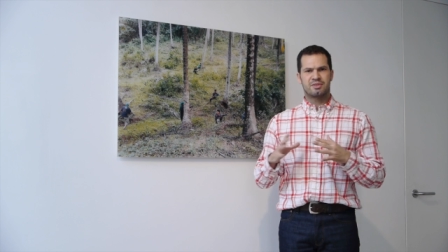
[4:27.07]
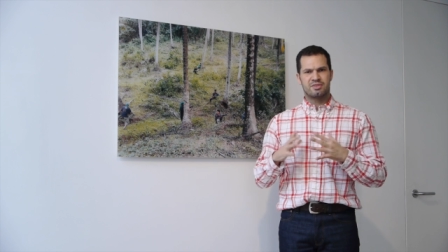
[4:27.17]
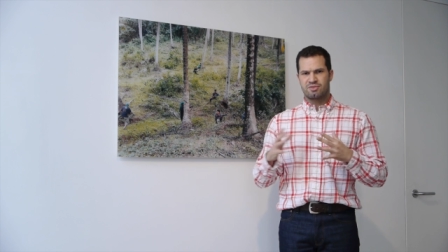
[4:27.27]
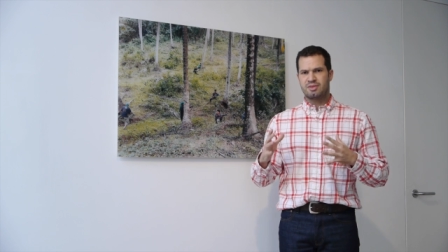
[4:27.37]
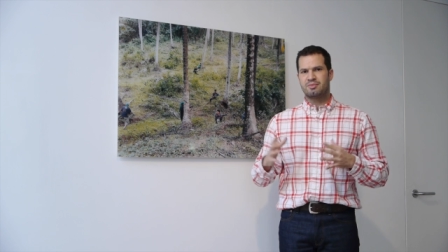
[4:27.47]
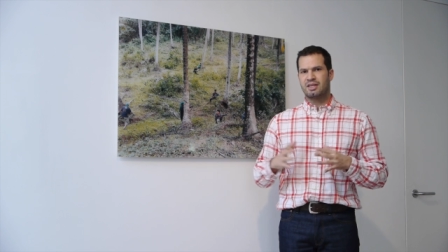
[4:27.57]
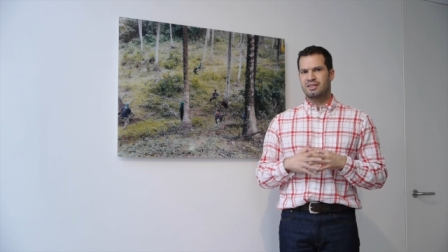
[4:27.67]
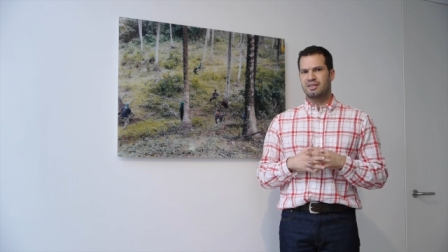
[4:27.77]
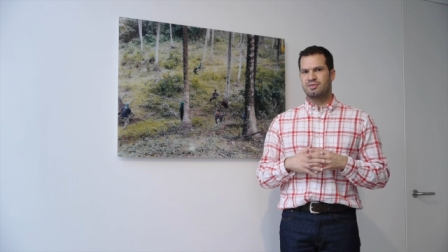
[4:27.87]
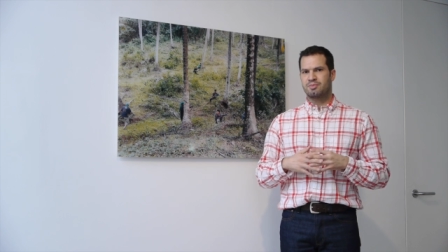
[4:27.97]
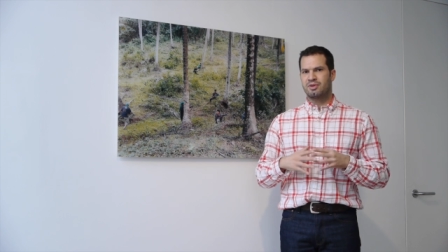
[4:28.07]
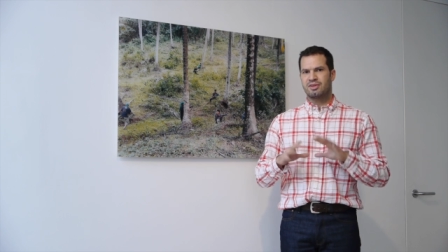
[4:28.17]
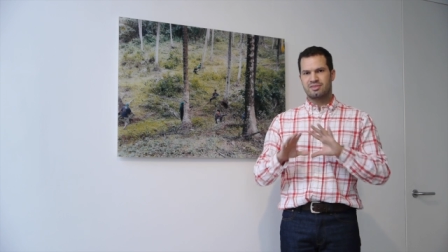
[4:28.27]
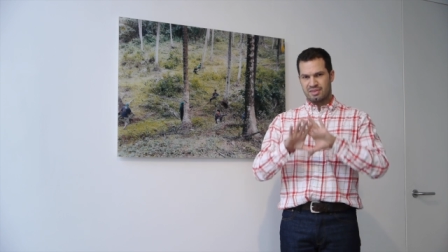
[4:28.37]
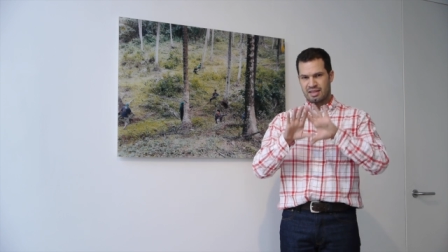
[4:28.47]
It's a dreamlike
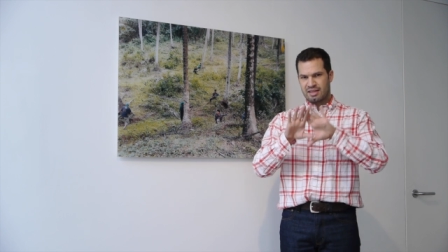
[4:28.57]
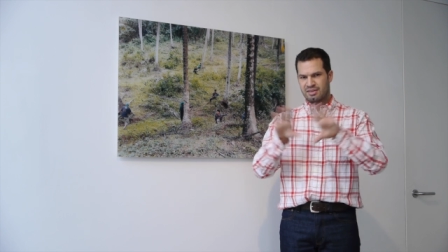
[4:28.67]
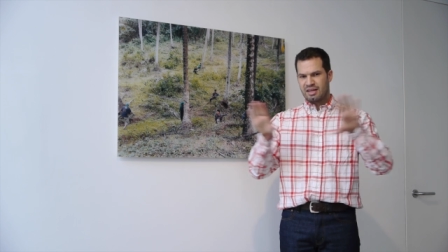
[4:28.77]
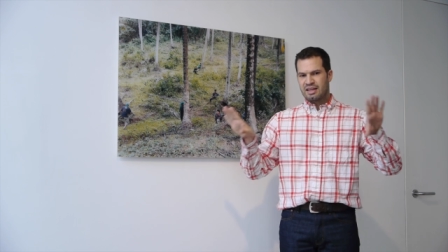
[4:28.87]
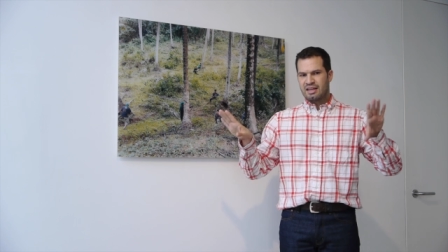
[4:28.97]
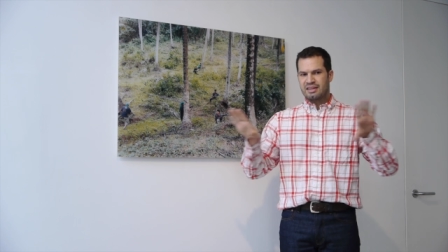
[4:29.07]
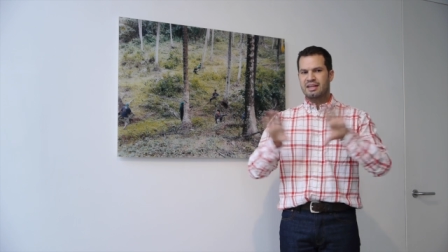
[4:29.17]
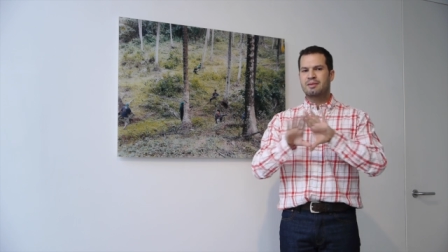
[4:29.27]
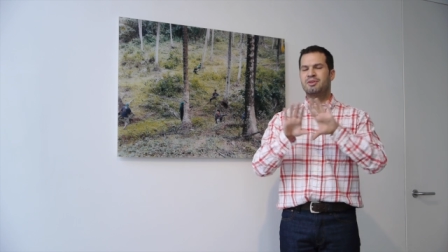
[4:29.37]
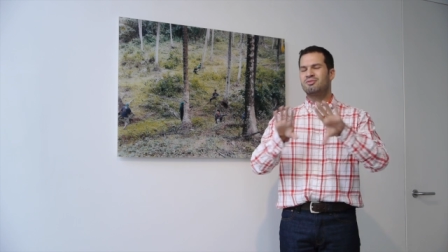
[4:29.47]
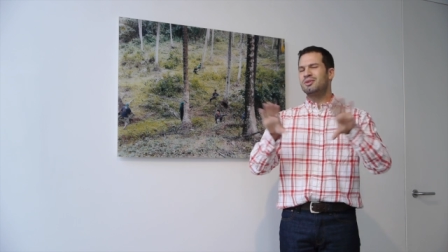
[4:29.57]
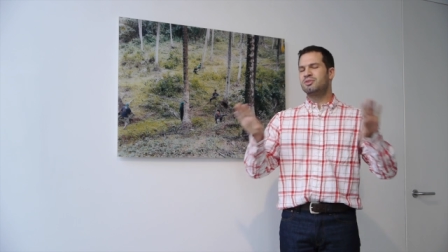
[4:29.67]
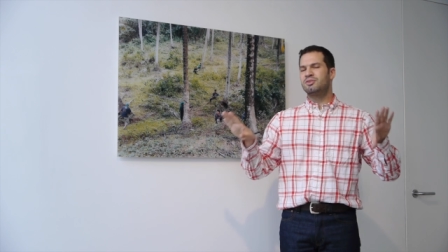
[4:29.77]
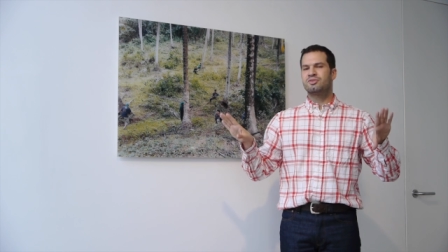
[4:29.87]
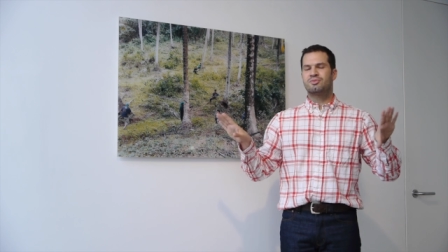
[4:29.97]
experience, and that, that can be
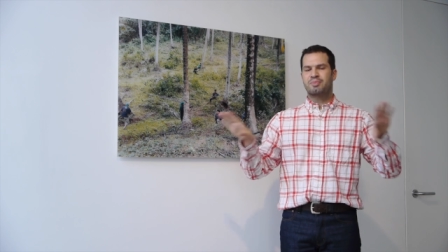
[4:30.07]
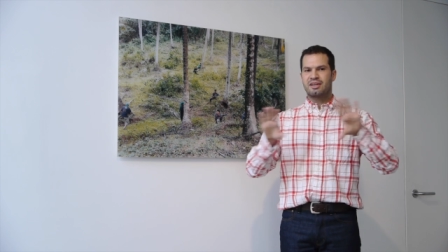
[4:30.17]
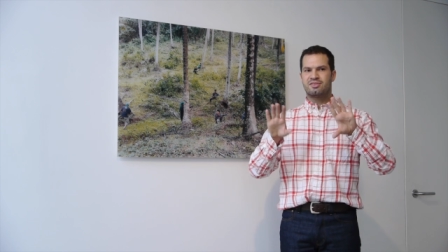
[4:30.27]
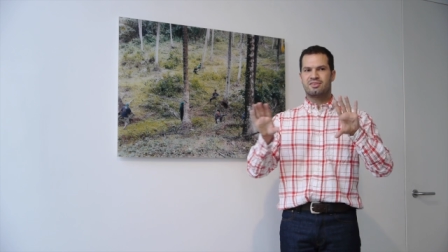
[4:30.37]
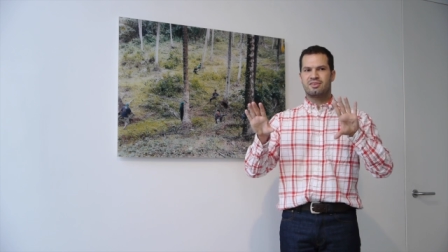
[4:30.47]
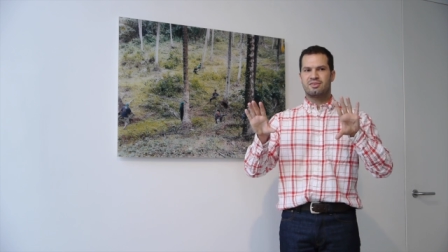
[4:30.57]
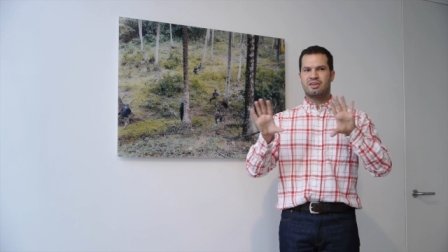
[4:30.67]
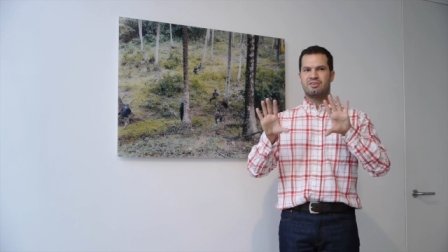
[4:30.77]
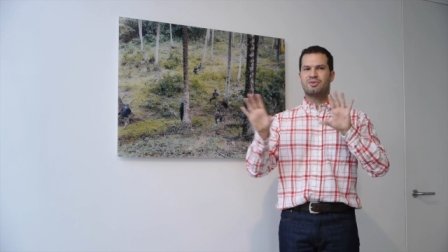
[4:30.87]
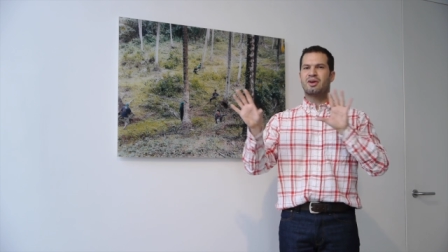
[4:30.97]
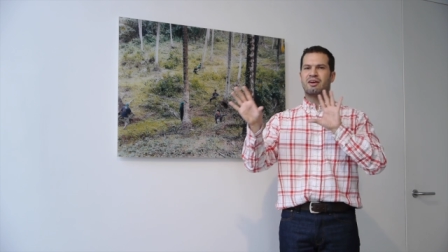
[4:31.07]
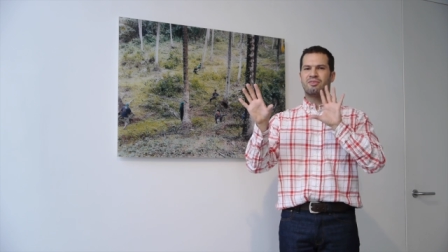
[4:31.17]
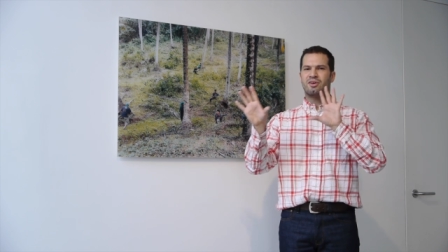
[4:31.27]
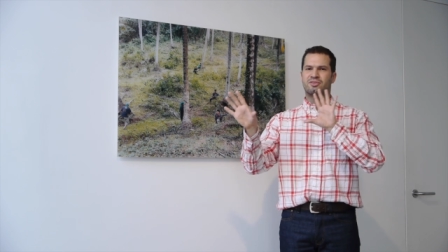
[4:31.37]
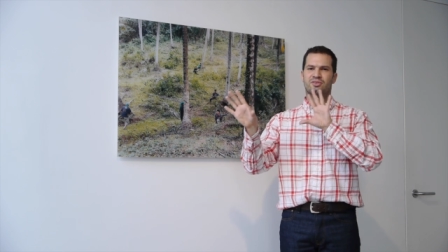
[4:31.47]
reproduced best if you
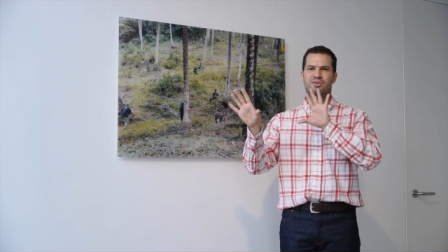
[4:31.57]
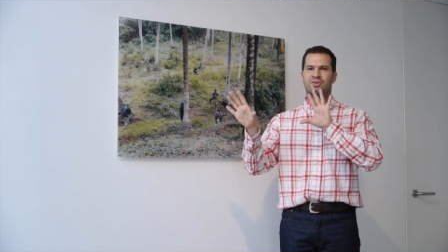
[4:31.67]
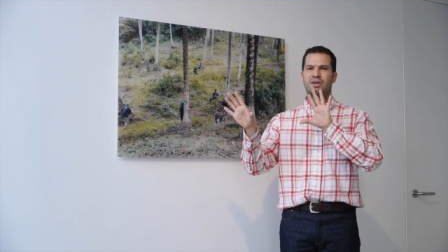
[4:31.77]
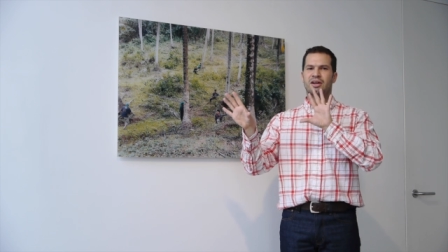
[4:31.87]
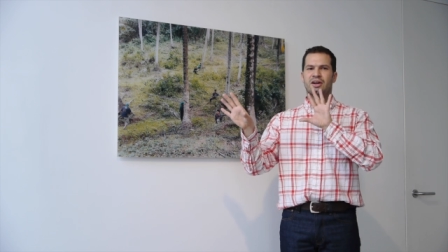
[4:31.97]
have also